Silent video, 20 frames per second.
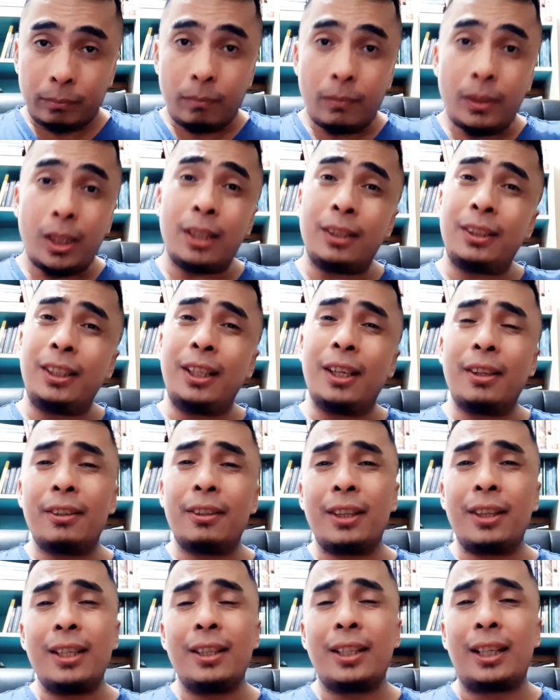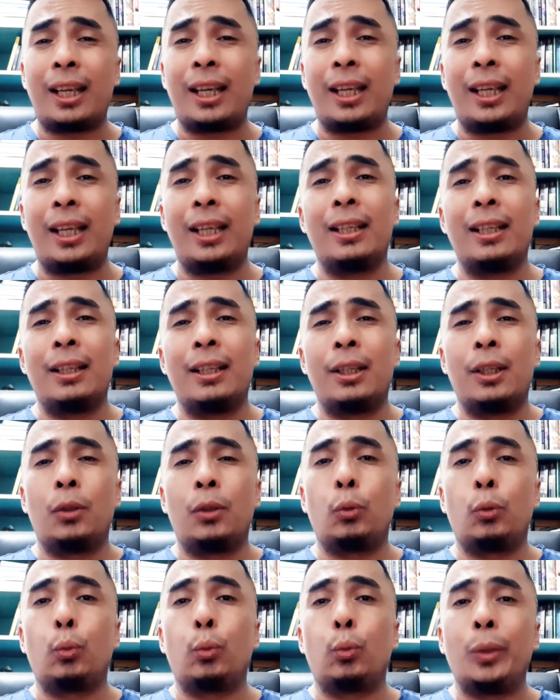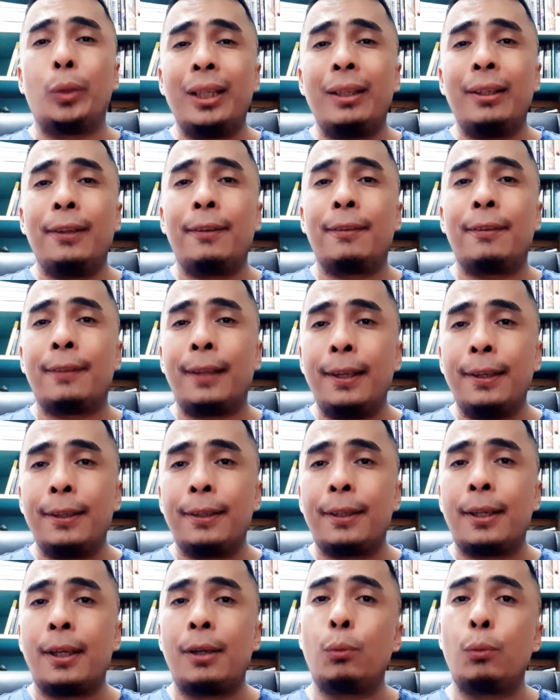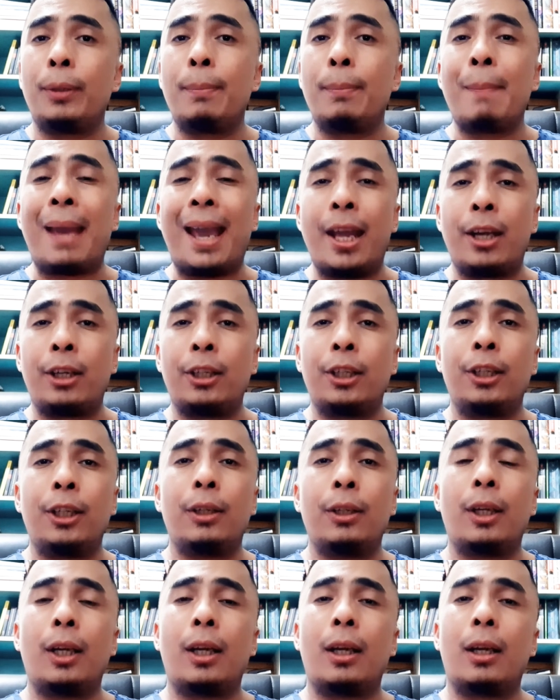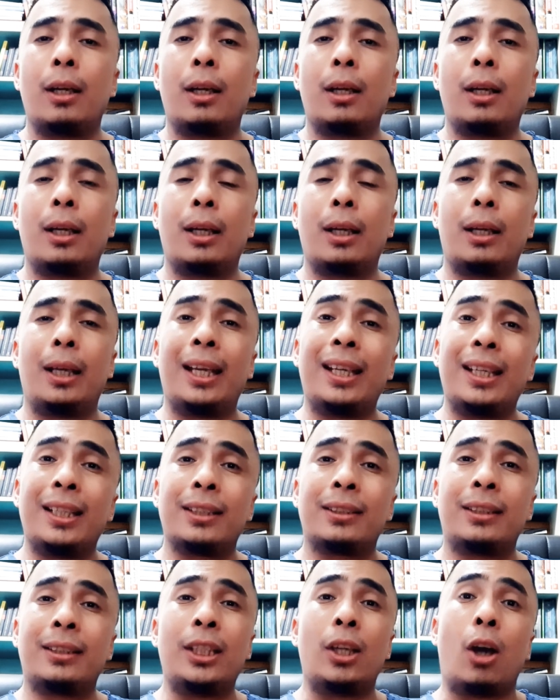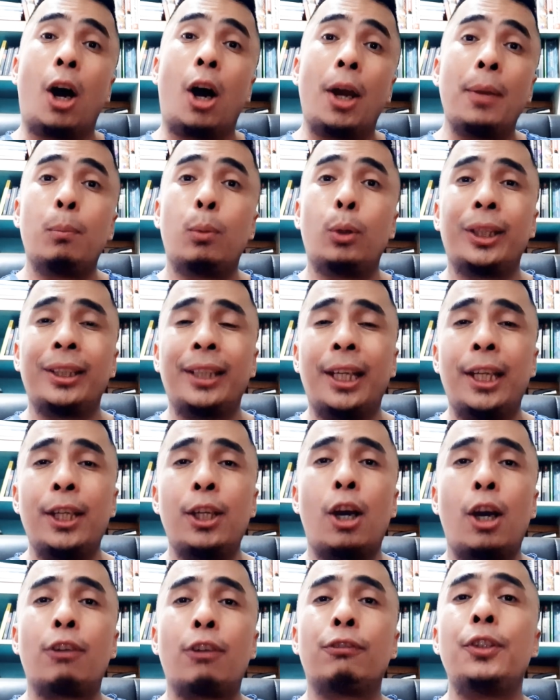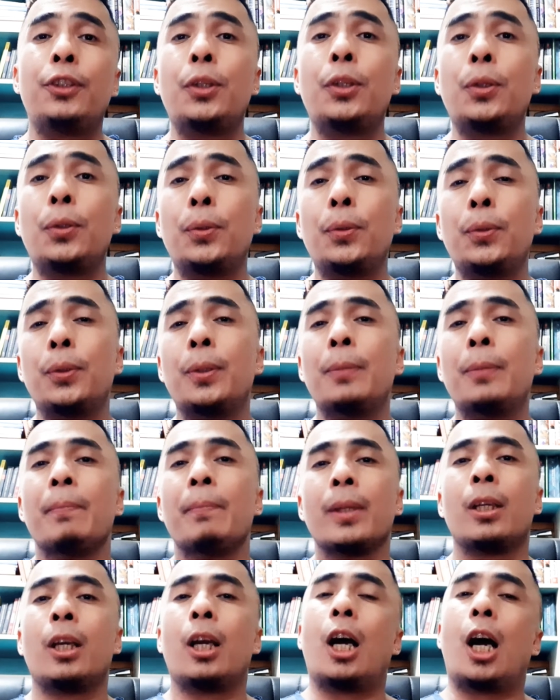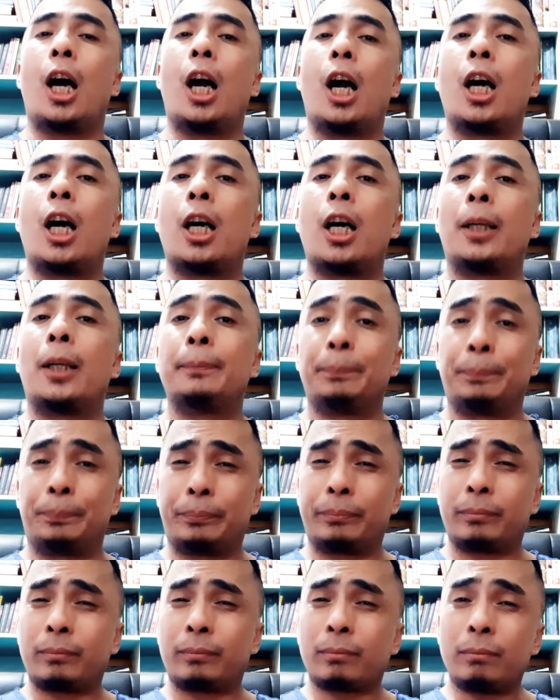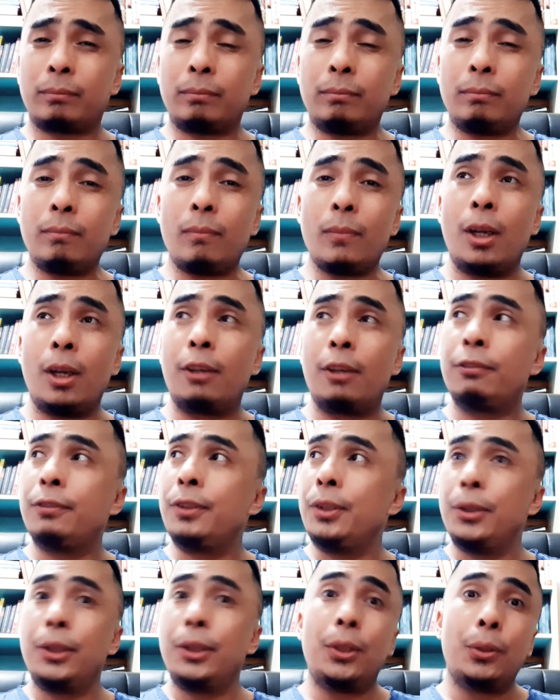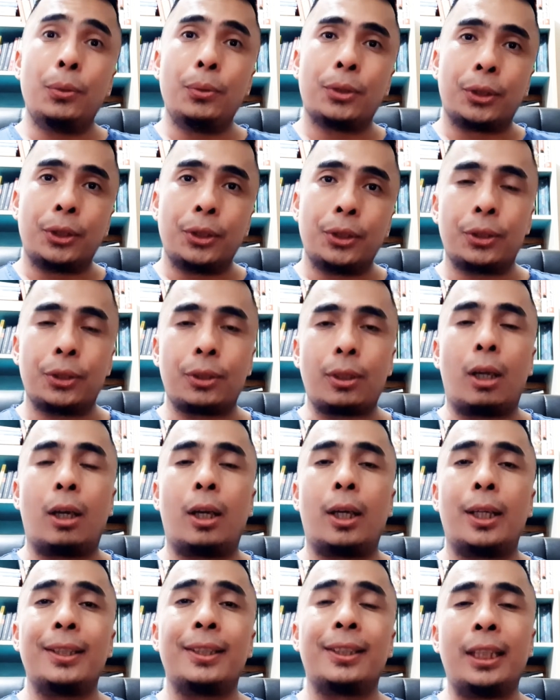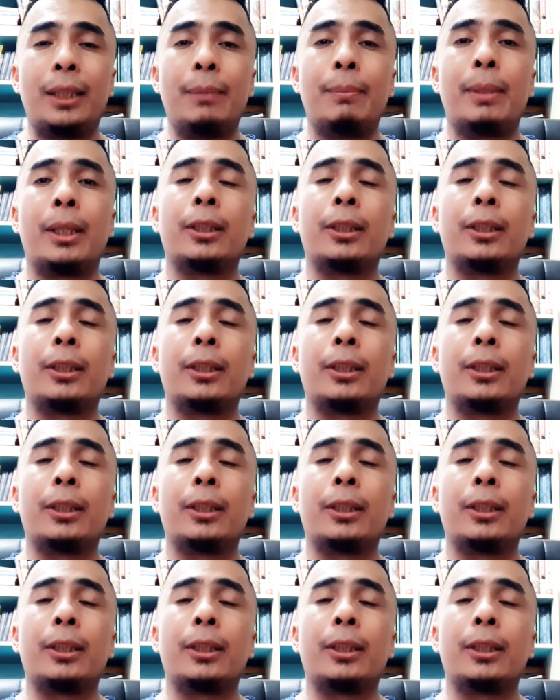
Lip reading: The other thing that I really think would matter is the onboarding uh, of new users on Steemit.